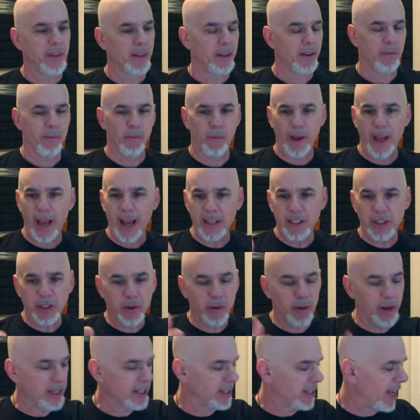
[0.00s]
we asked
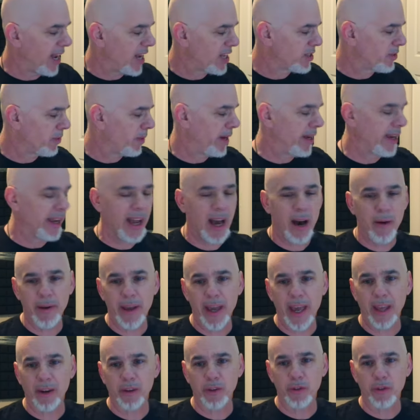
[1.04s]
Chris last week how he handles